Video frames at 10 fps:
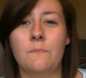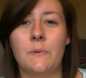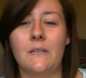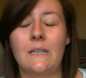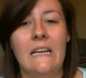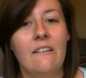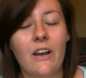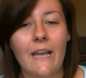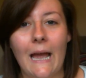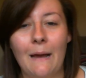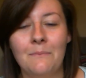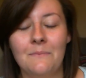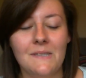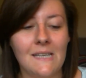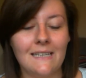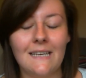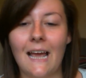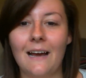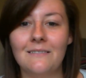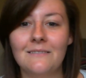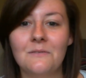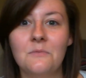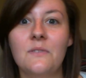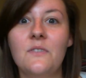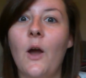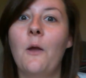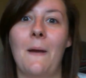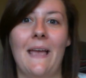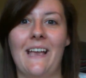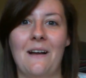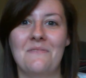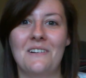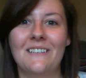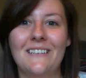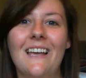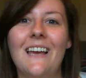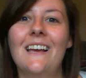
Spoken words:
But here I am, sat down with no makeup on,